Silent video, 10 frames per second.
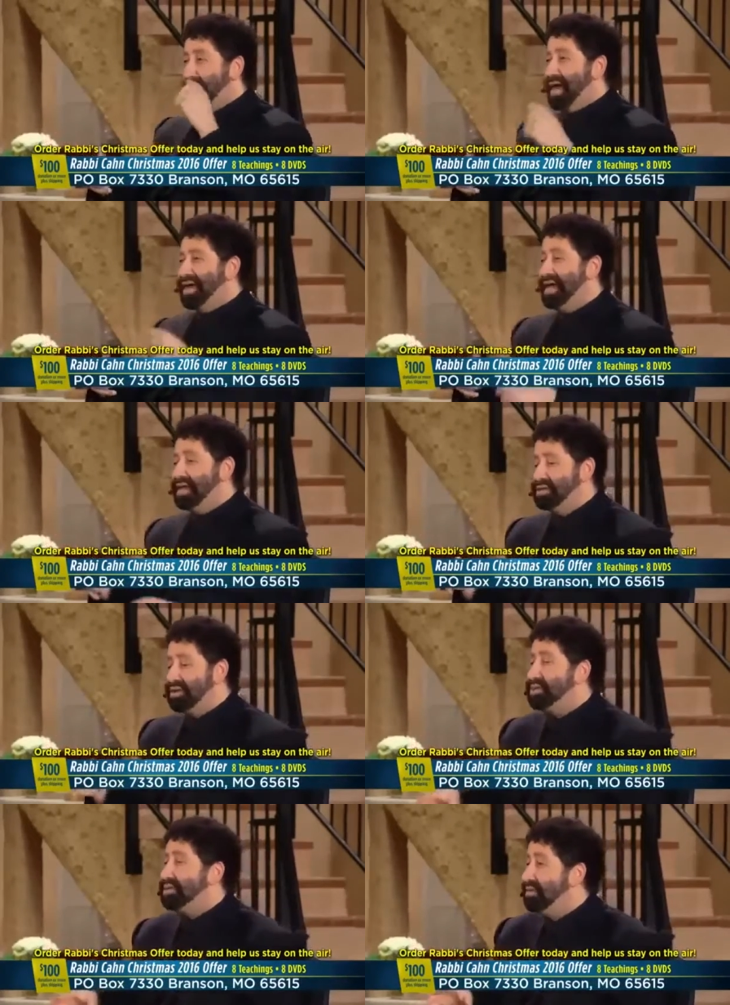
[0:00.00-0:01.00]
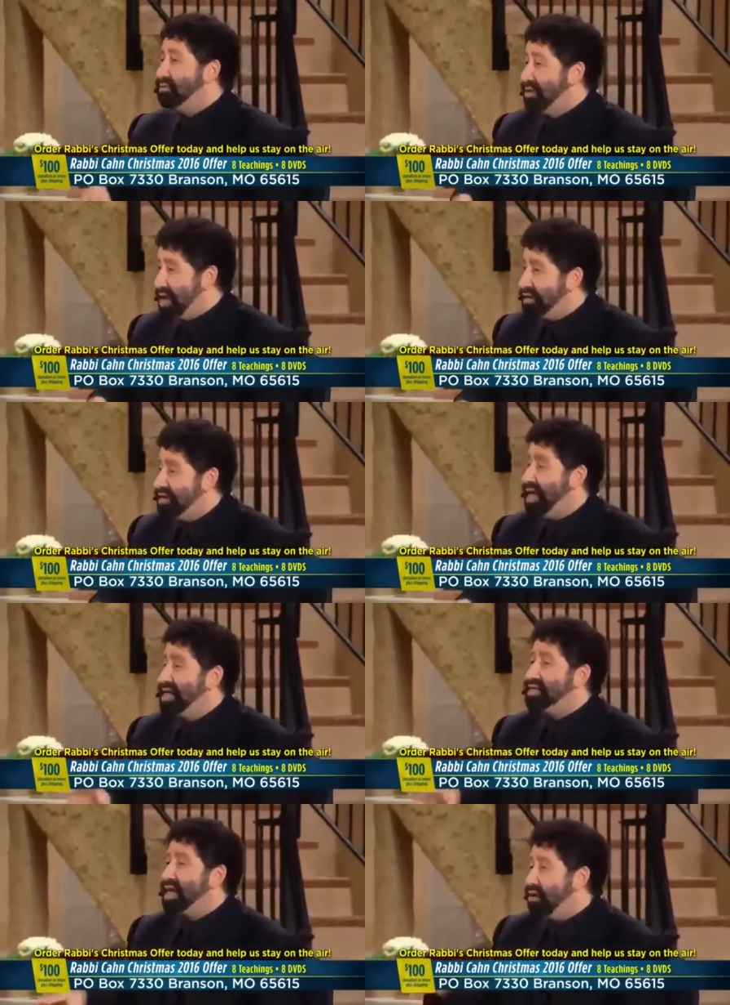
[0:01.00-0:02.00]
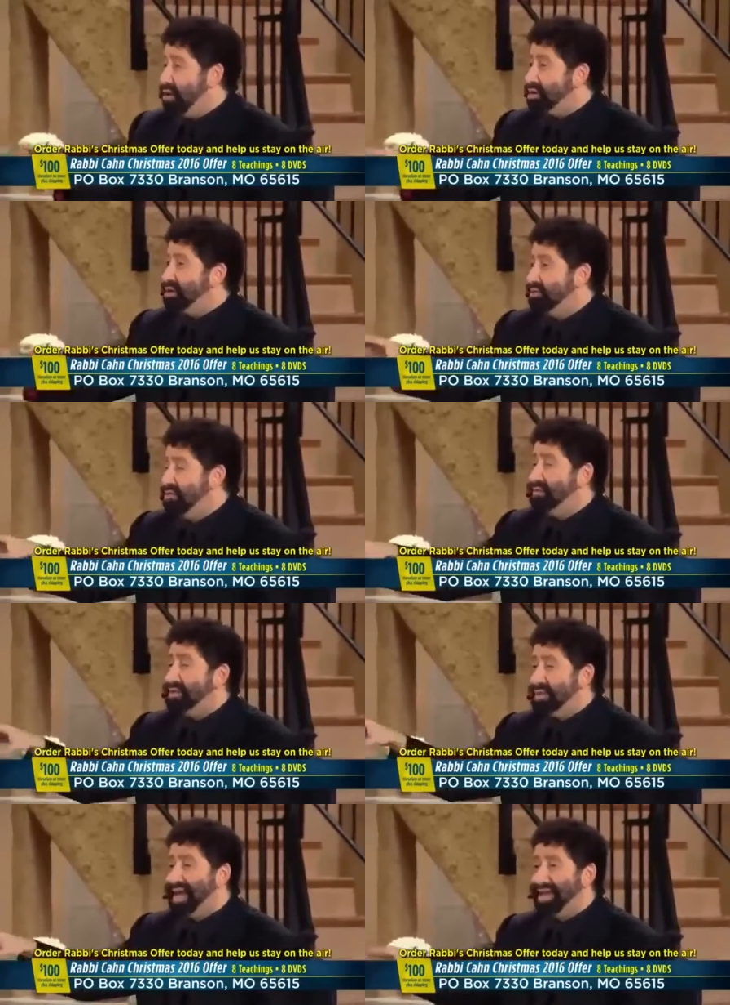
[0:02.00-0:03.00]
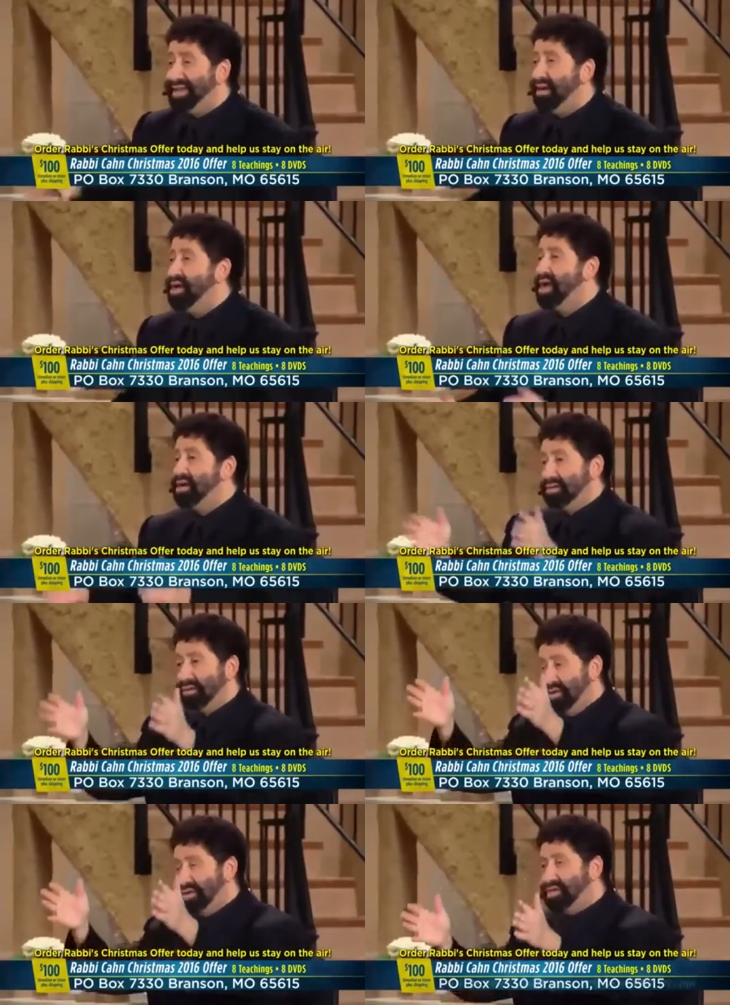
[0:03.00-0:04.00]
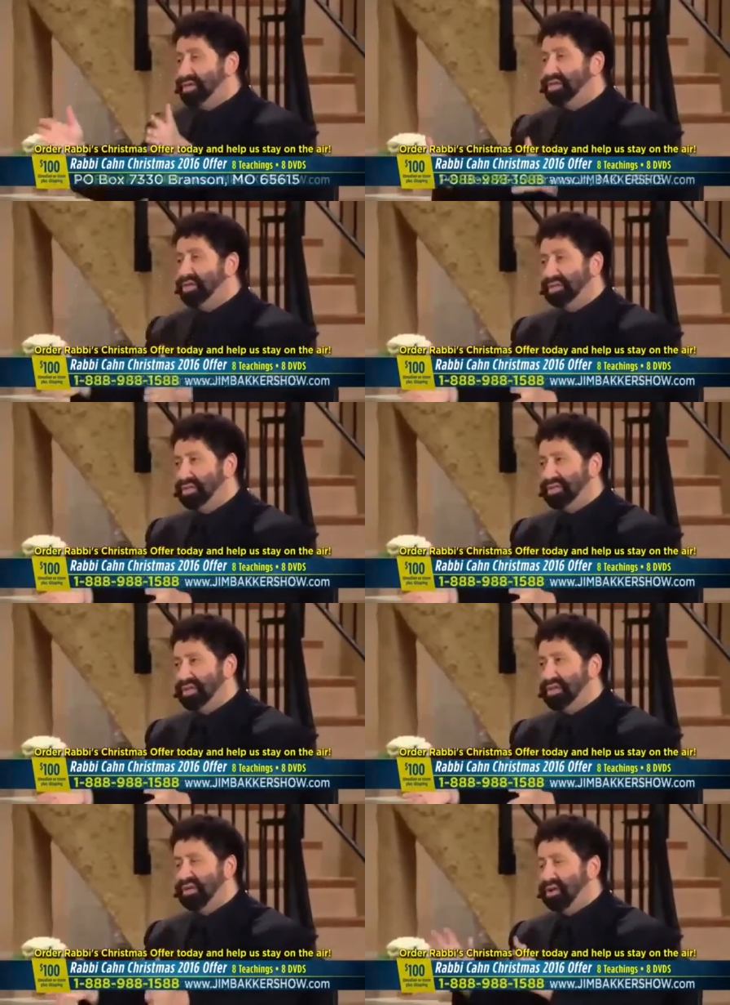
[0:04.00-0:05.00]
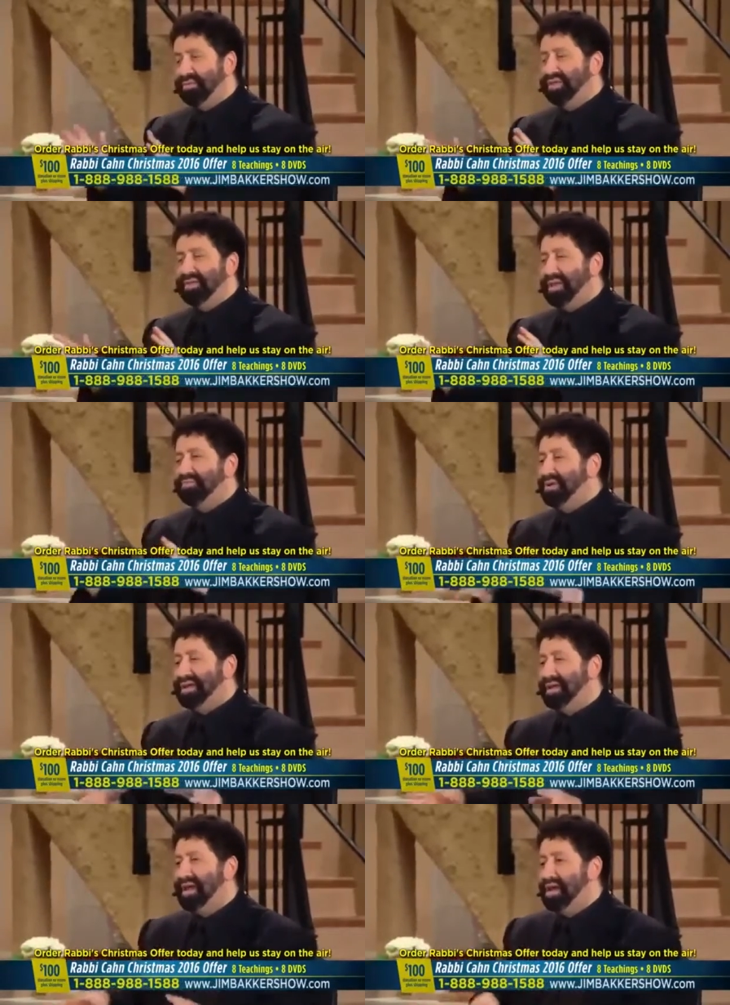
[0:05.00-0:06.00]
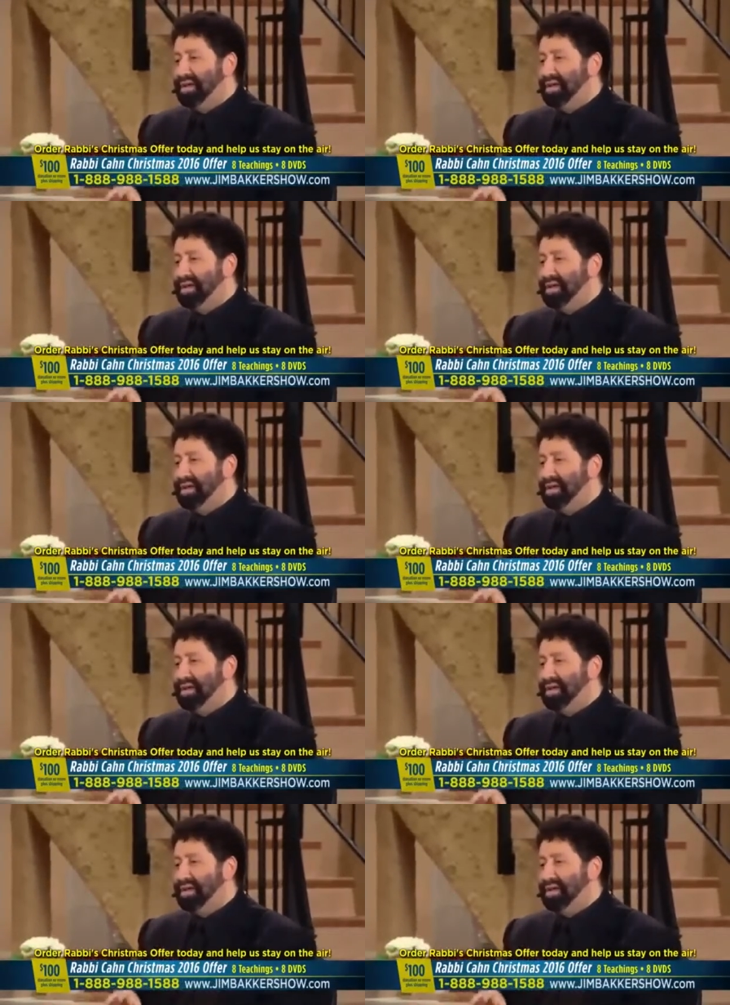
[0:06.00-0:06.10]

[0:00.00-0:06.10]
and so much of immorality as also movements began there. So this is, you know, I don't believe anybody.